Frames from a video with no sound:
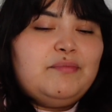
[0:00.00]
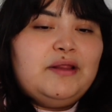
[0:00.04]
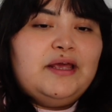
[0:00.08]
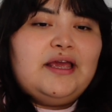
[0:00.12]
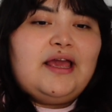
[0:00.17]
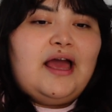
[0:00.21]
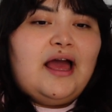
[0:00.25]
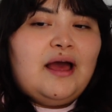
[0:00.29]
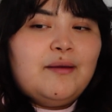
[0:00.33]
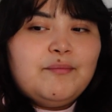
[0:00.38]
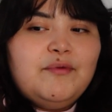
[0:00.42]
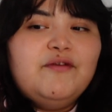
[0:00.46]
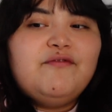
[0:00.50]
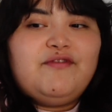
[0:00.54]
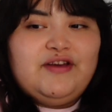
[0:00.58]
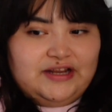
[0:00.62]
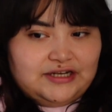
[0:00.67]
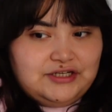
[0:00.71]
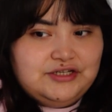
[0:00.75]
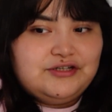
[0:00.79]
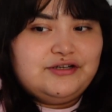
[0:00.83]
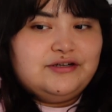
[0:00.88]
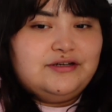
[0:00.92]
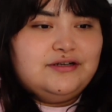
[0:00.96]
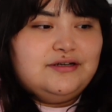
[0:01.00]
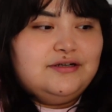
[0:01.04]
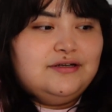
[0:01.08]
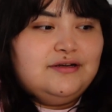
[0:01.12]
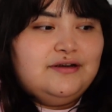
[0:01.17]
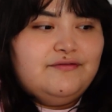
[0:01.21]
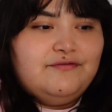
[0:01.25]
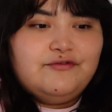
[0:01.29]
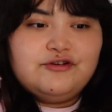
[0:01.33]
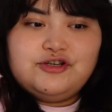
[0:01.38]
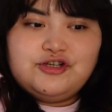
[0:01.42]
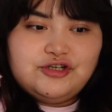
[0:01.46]
Like I'm a venter
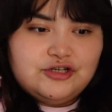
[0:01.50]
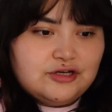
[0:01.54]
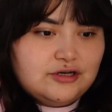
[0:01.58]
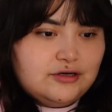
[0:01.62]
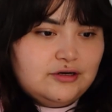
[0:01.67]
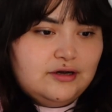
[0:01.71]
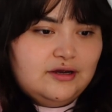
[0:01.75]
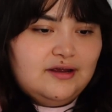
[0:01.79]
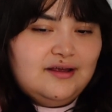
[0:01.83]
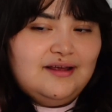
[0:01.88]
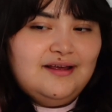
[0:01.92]
for sure.